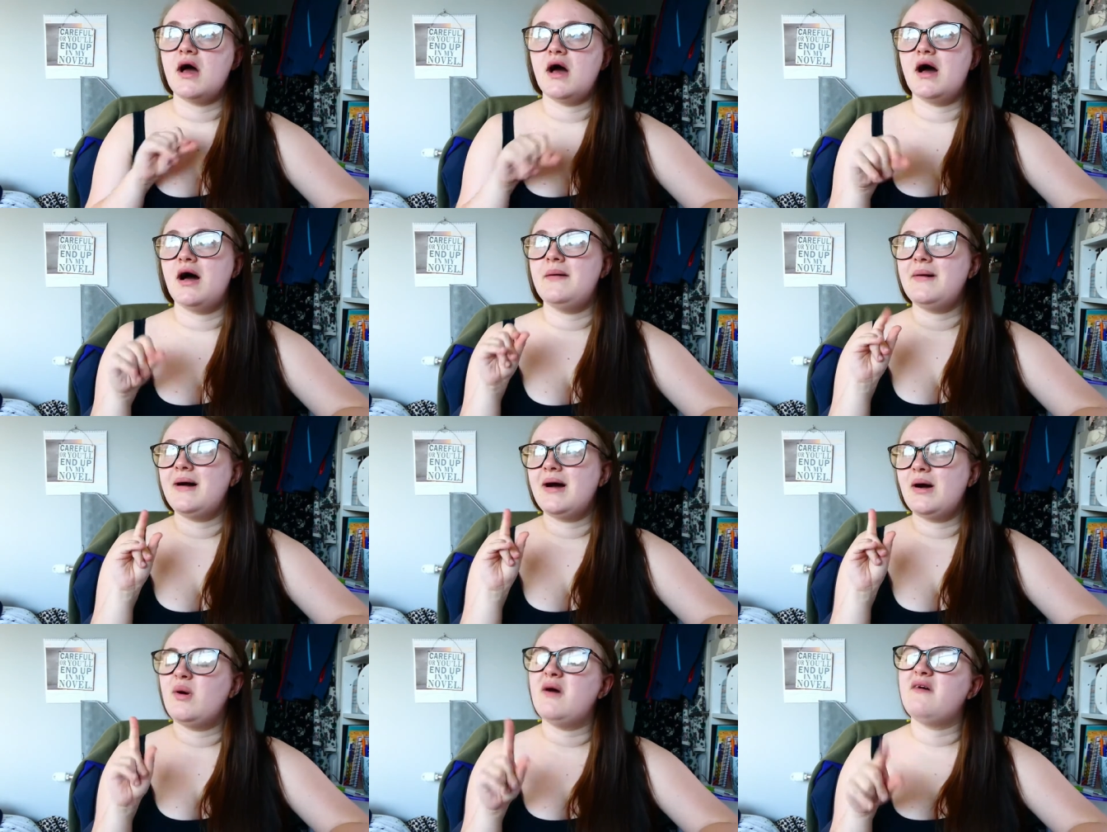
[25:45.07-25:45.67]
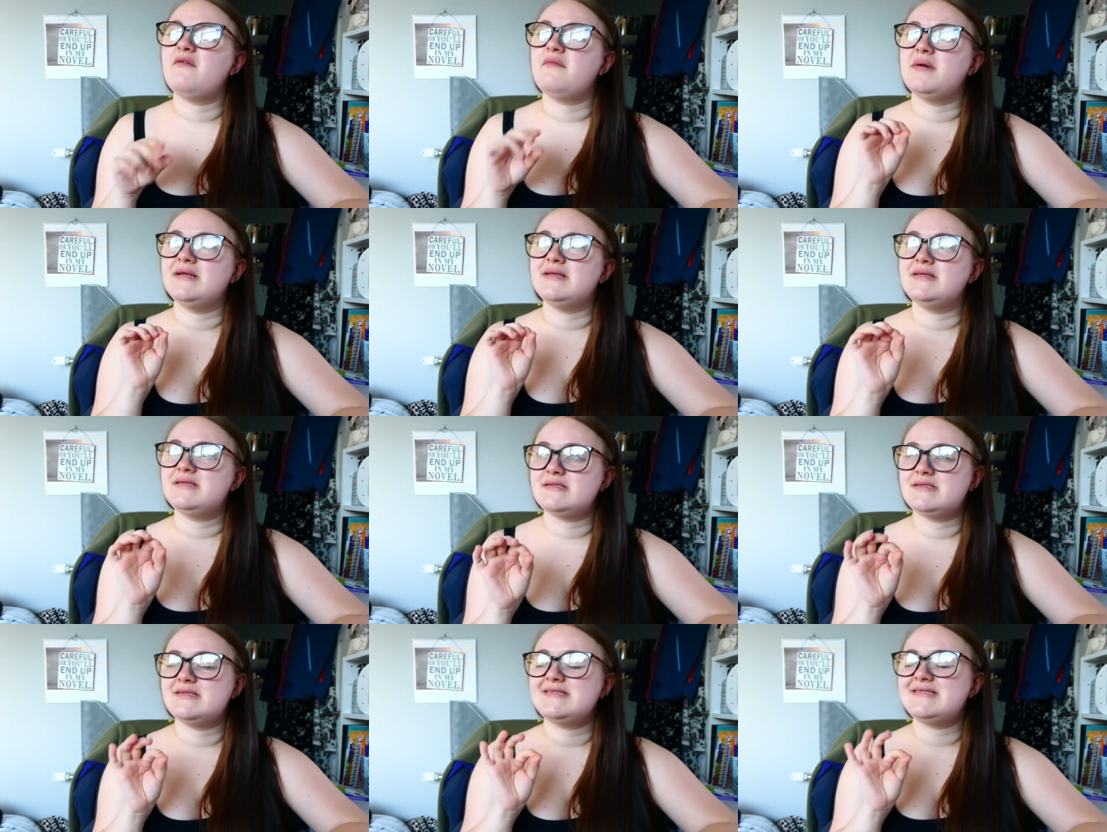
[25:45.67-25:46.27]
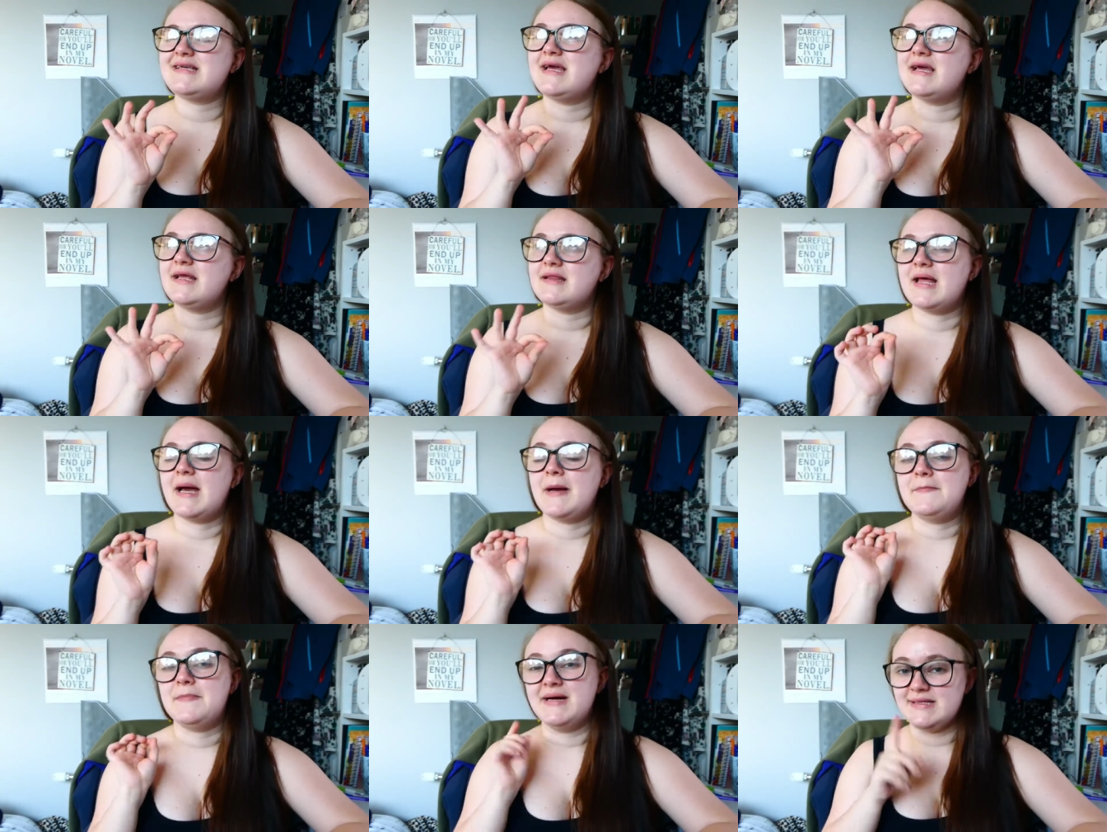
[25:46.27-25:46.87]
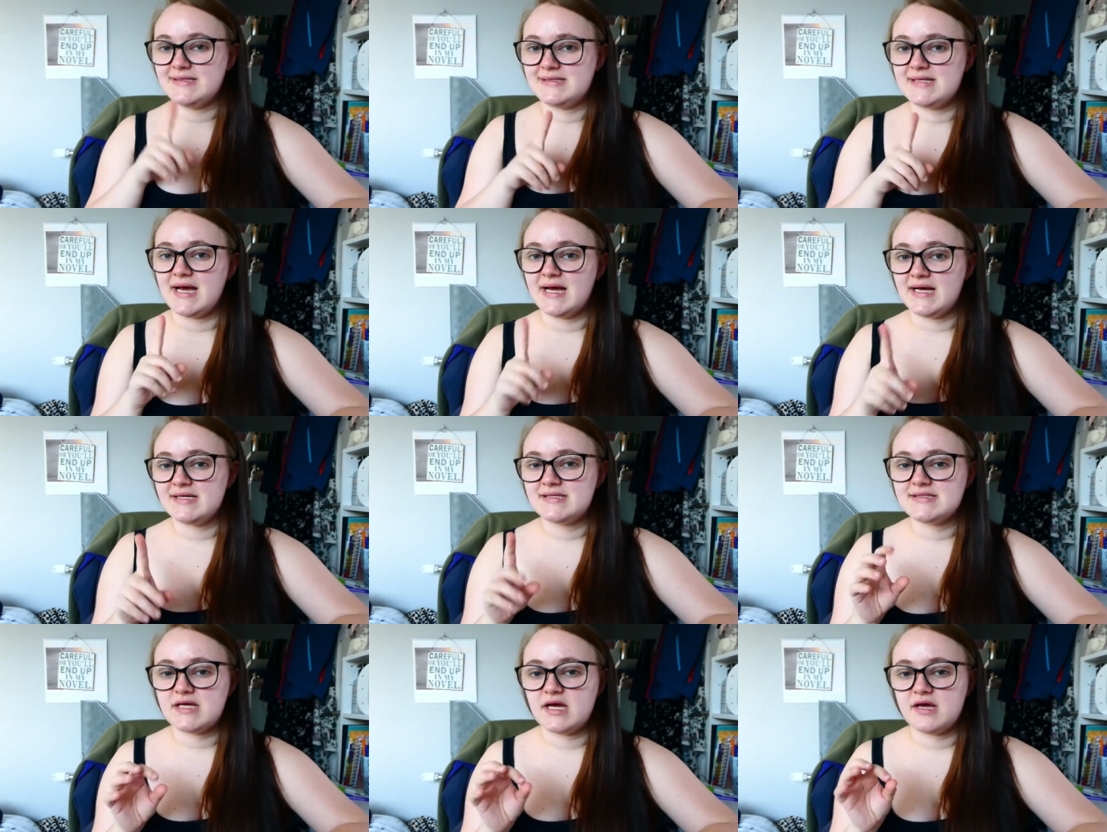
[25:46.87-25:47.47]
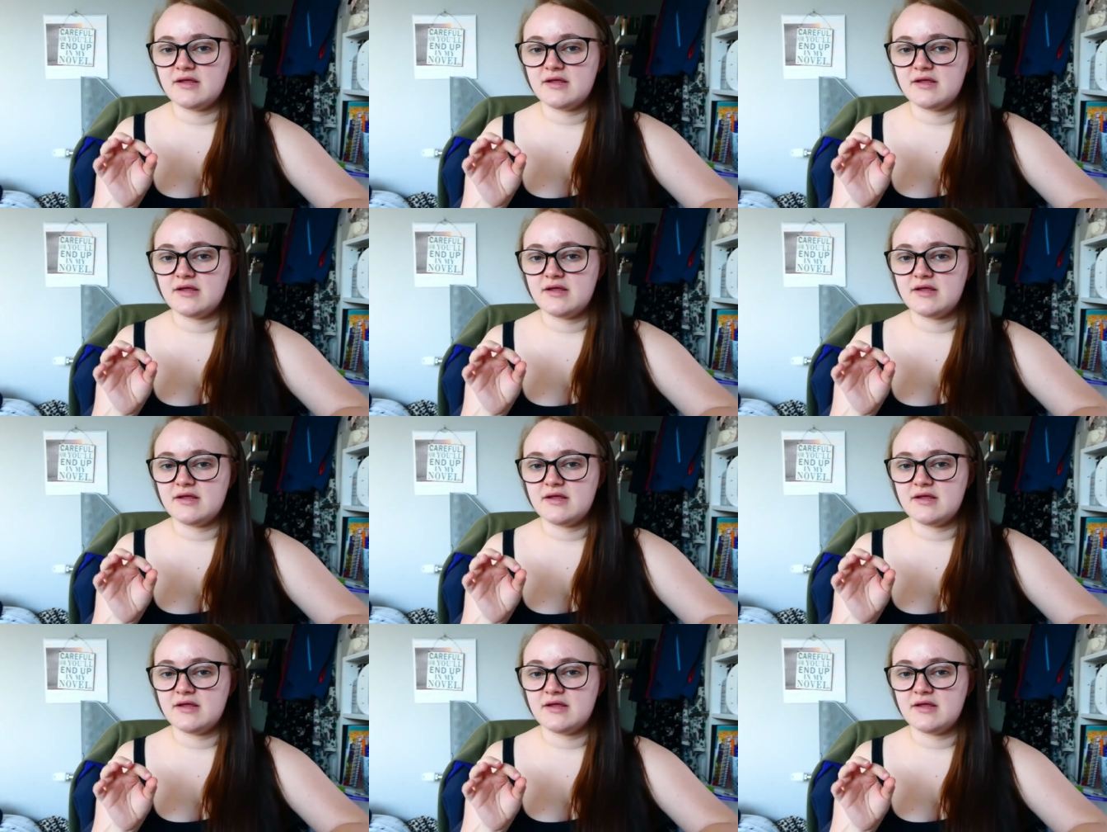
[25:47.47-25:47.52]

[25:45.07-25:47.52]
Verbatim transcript: Um, however, my saying that my desk